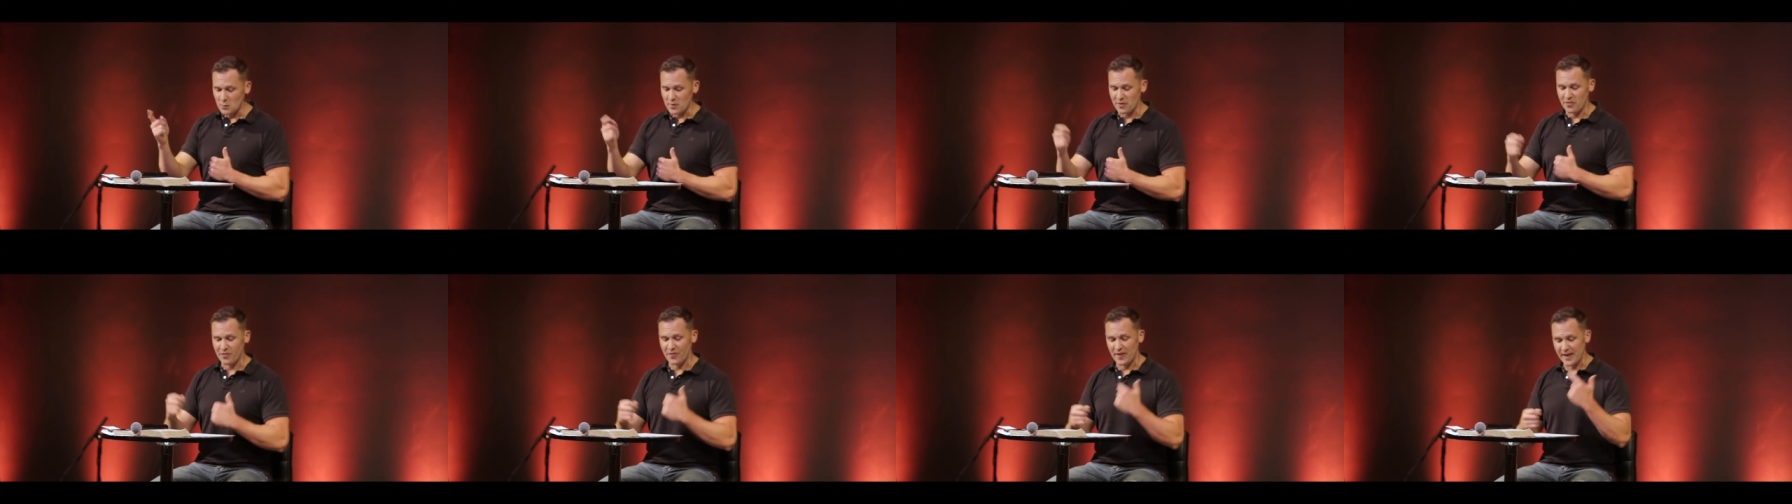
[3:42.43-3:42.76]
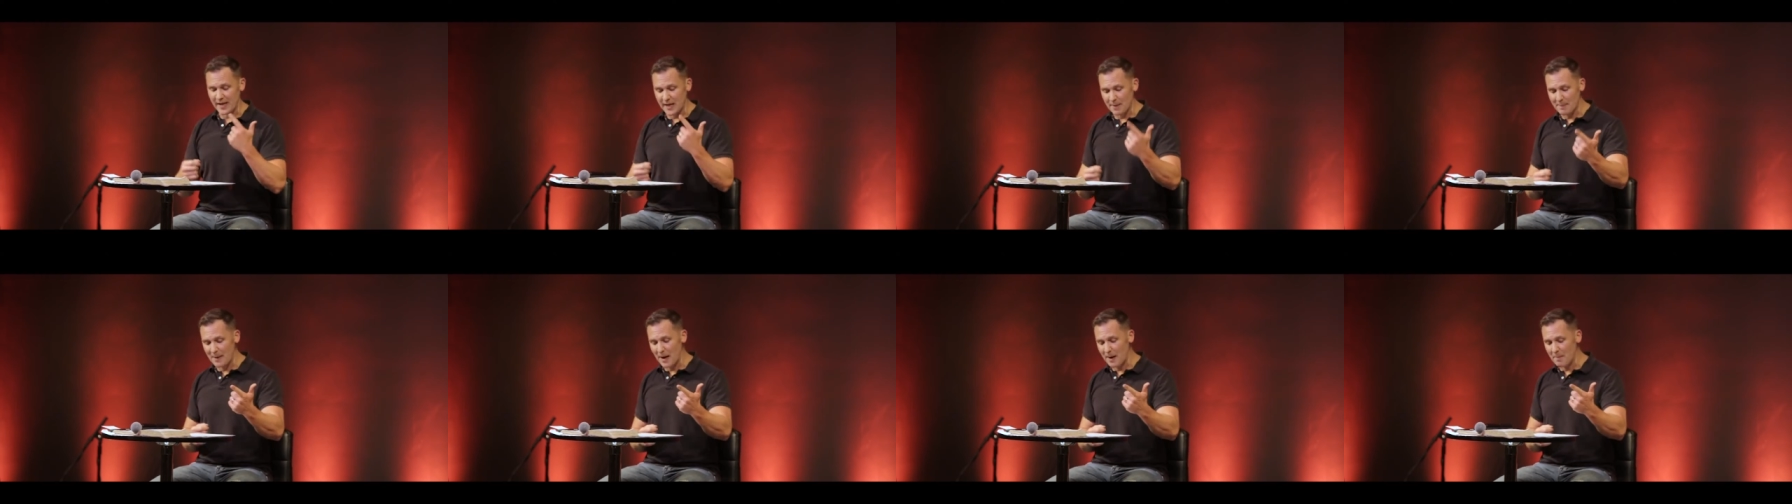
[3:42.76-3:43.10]
we
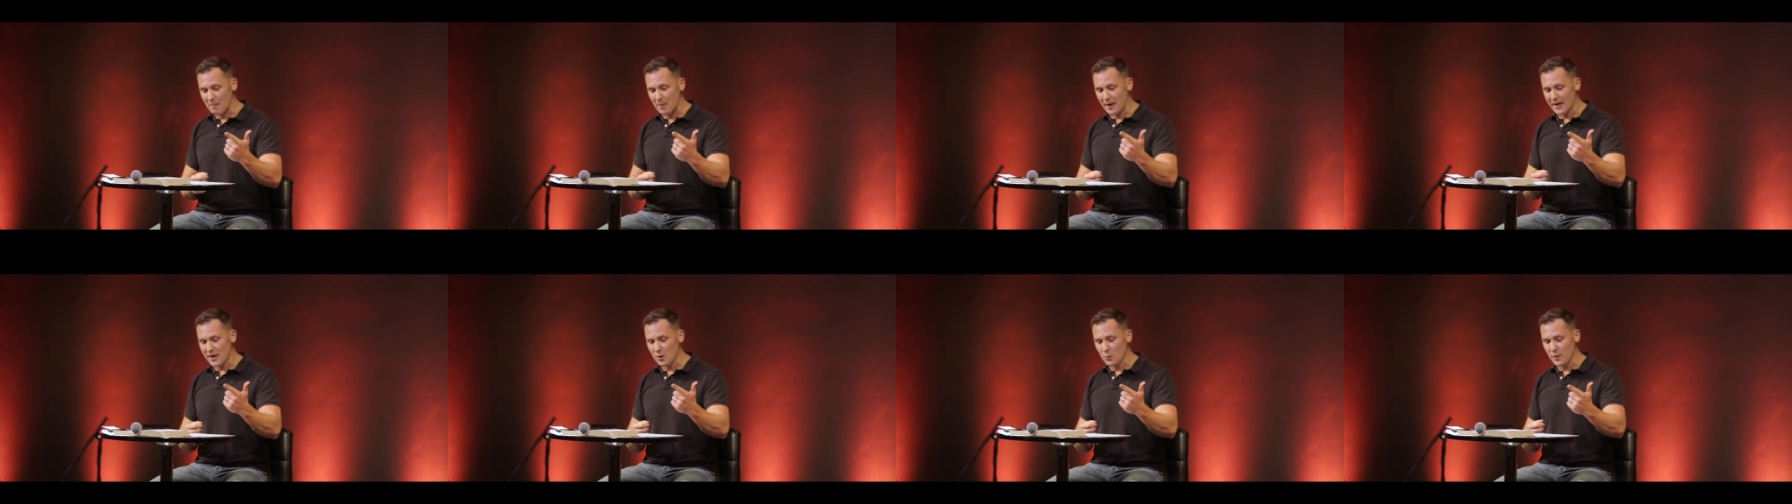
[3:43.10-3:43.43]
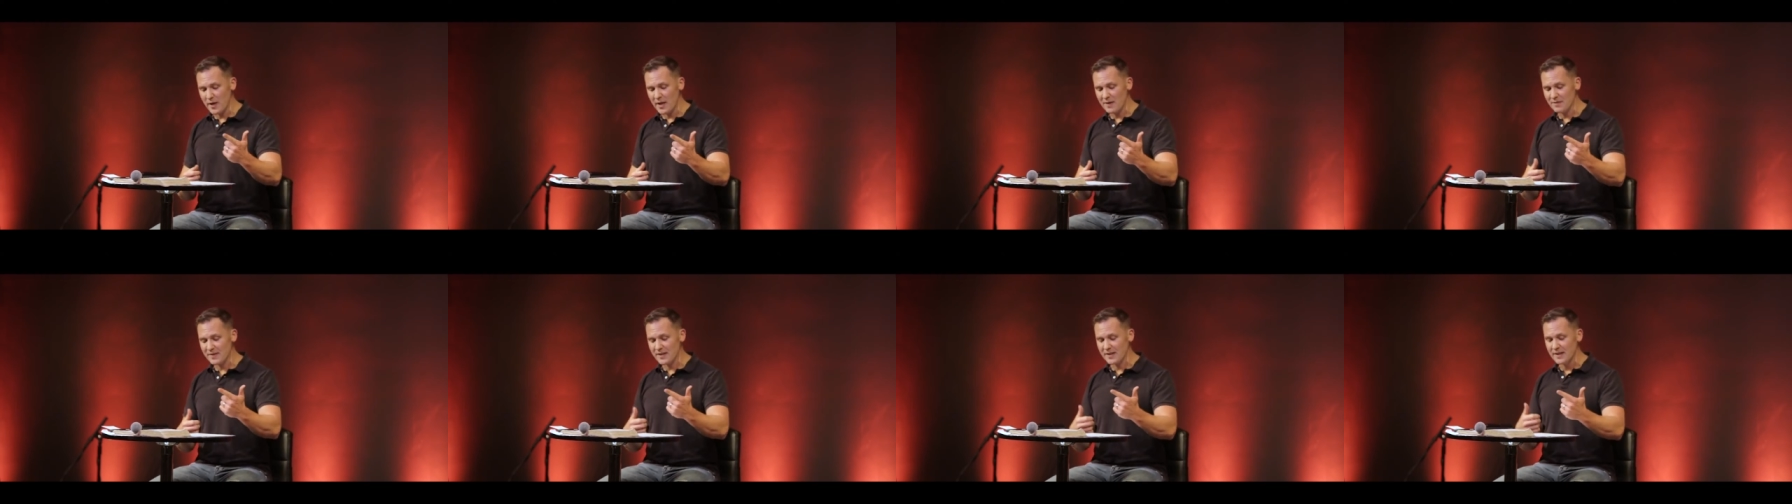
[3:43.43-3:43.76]
think about money,
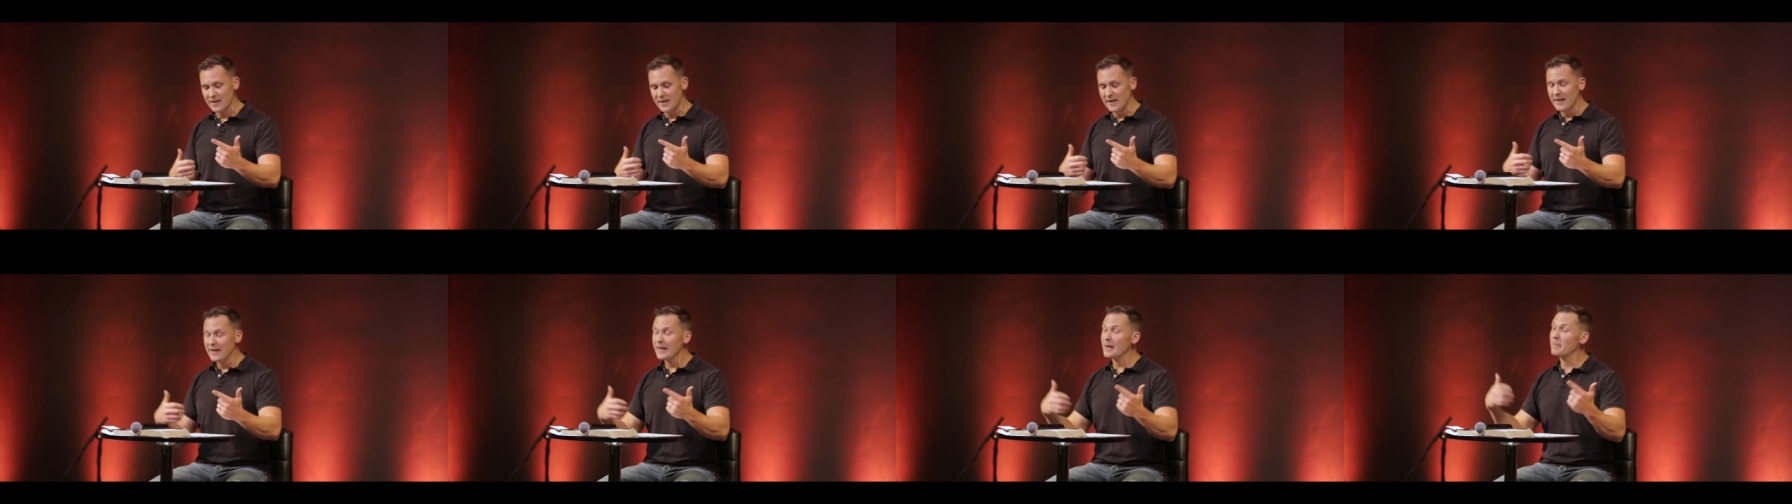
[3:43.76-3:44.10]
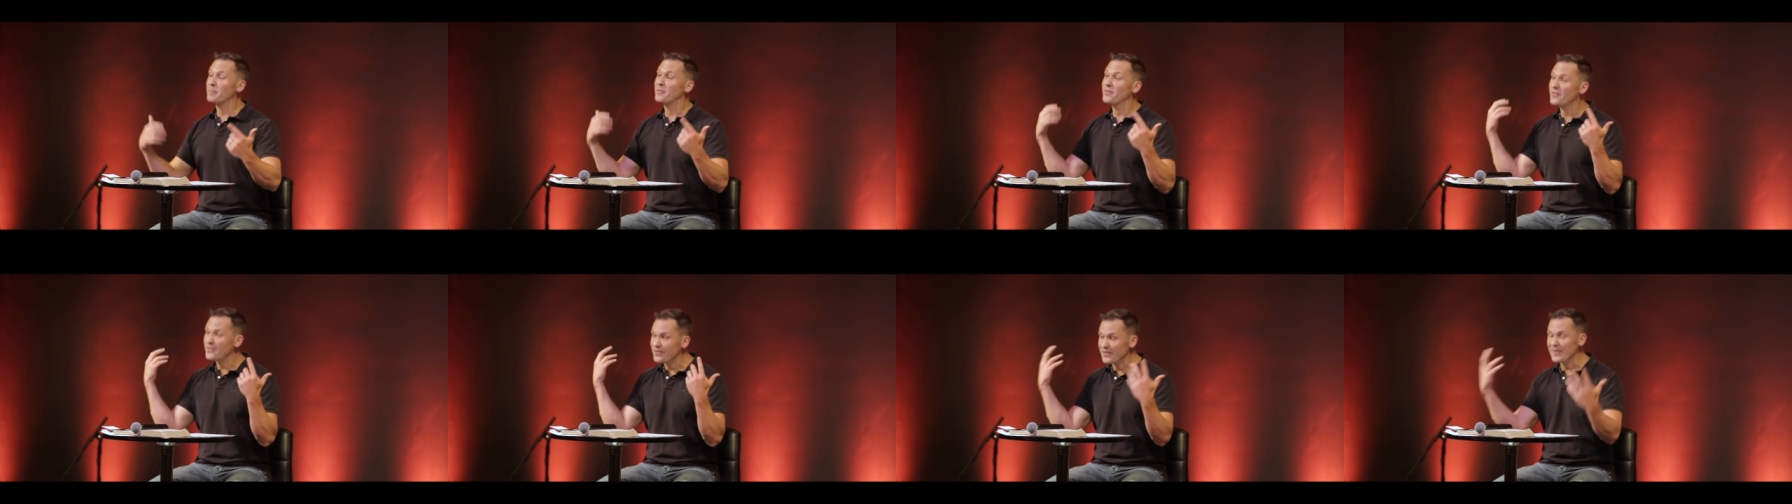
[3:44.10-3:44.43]
we even
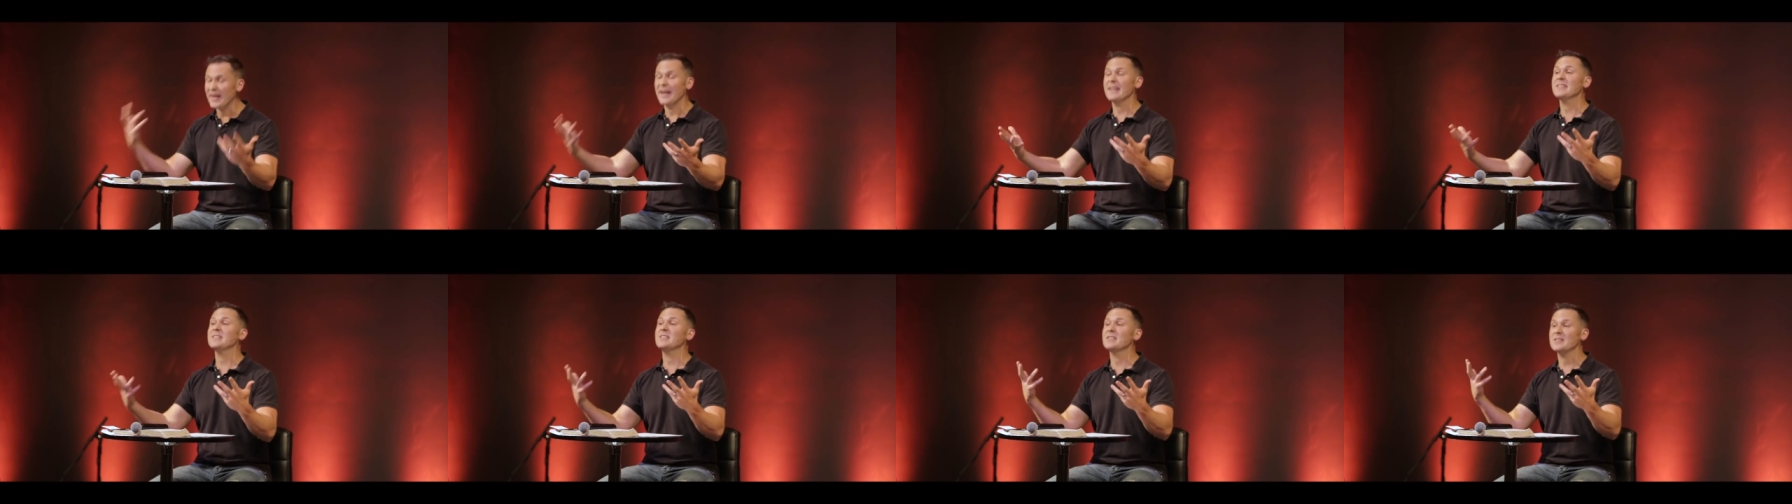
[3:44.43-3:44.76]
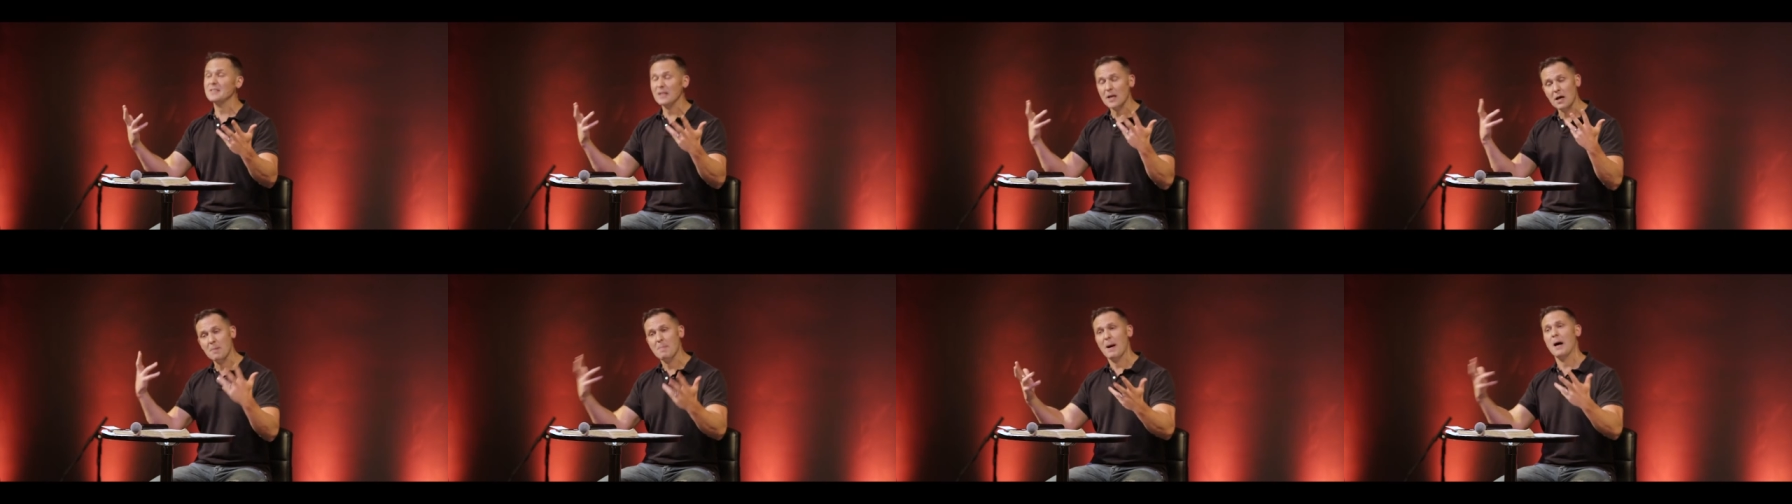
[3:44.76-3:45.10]

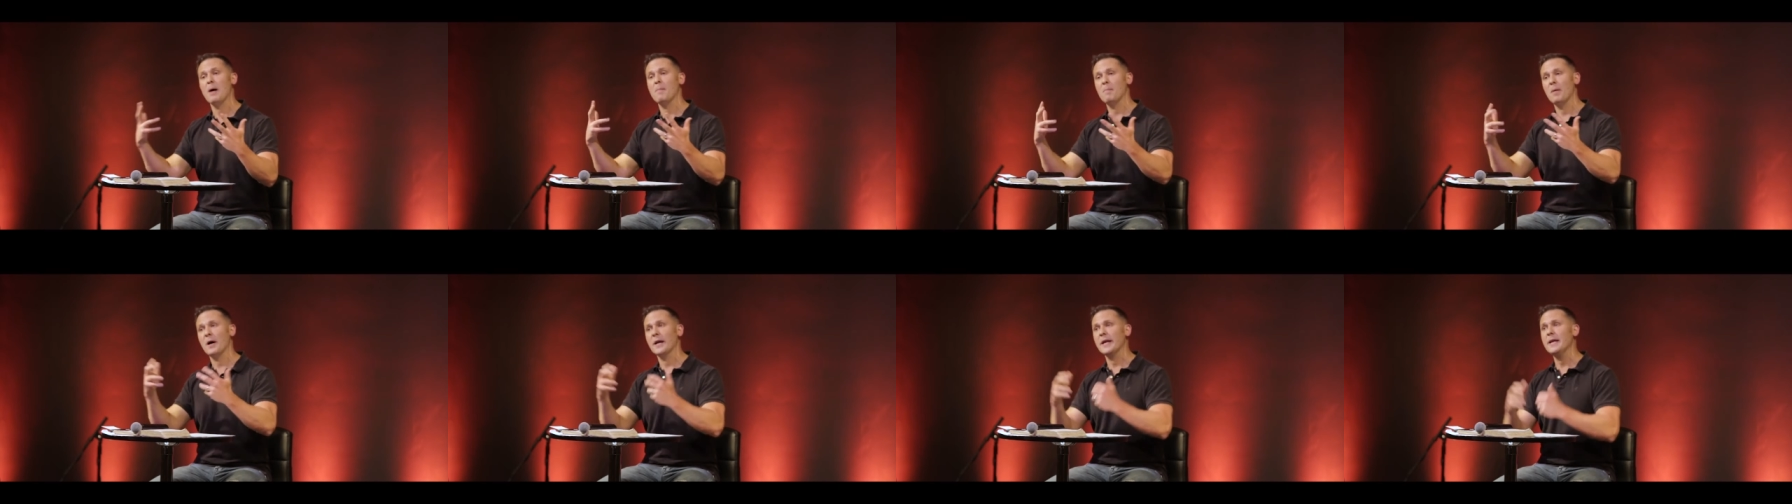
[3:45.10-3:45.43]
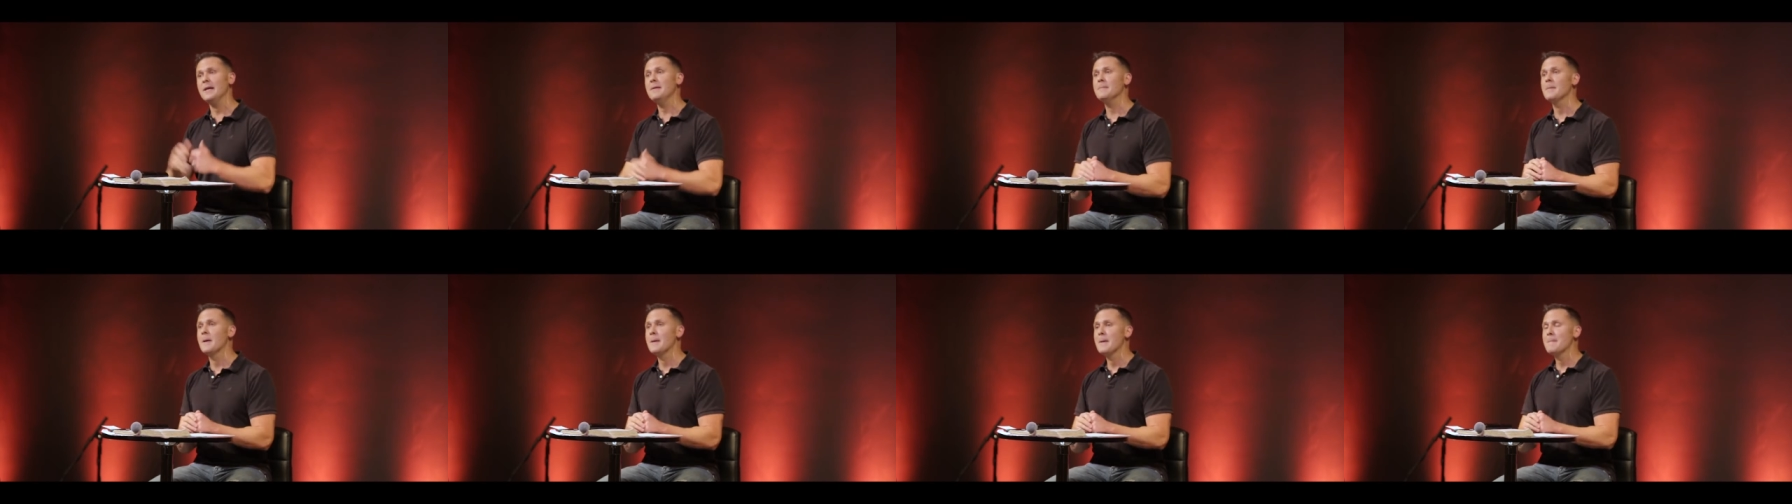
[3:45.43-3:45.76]
obsess about
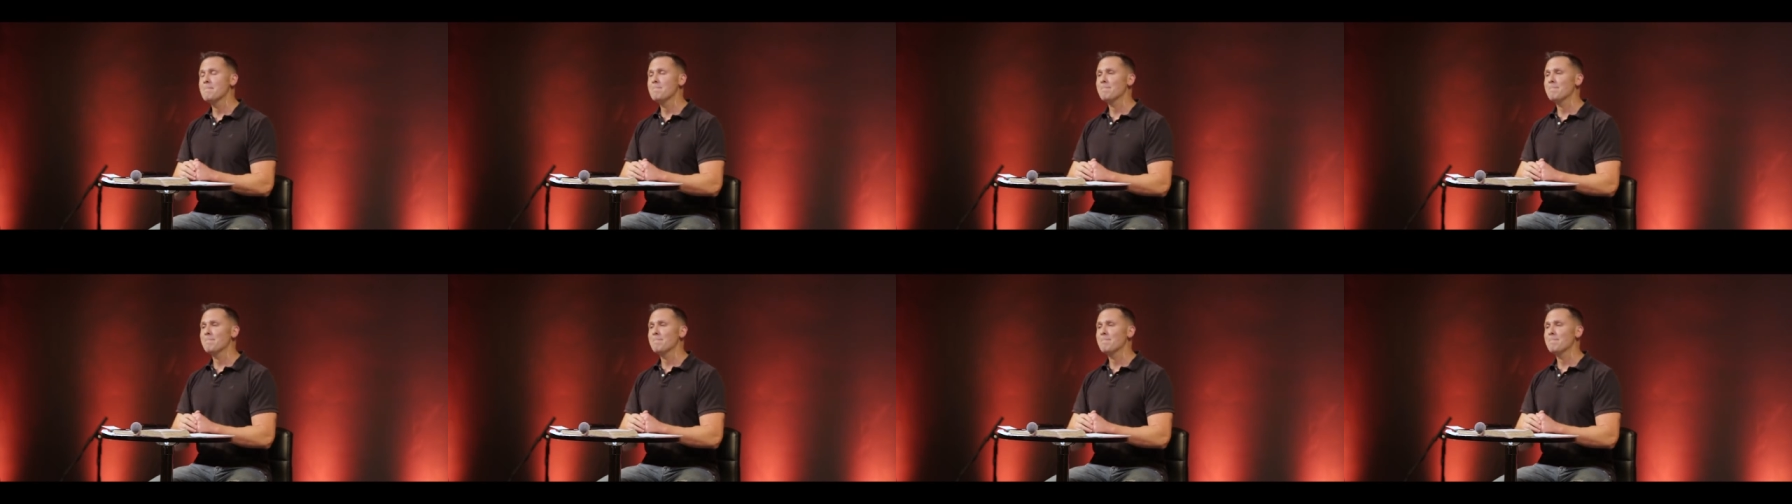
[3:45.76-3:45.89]
money.